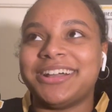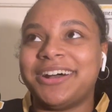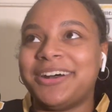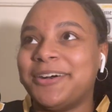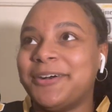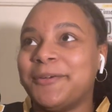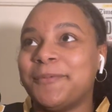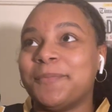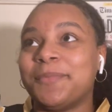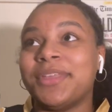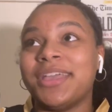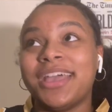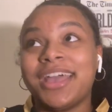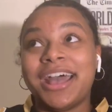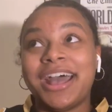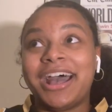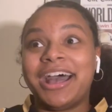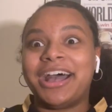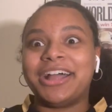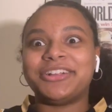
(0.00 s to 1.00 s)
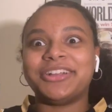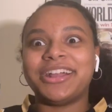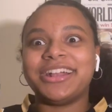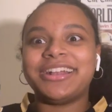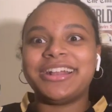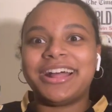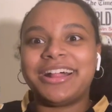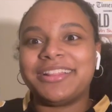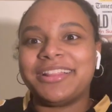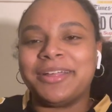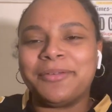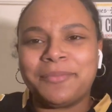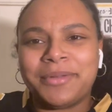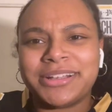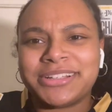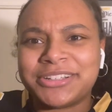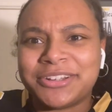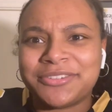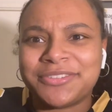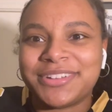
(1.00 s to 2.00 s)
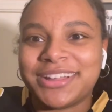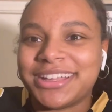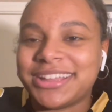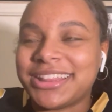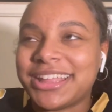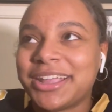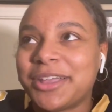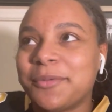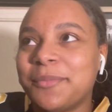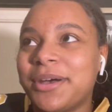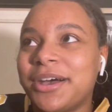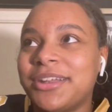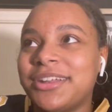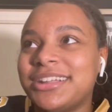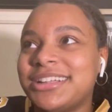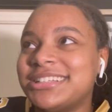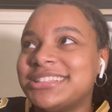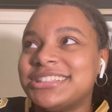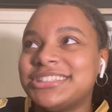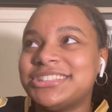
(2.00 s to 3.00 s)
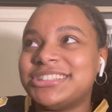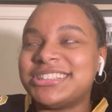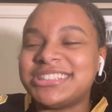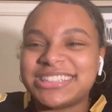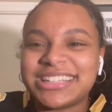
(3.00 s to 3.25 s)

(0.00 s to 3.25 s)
I try to not let myself think about it, because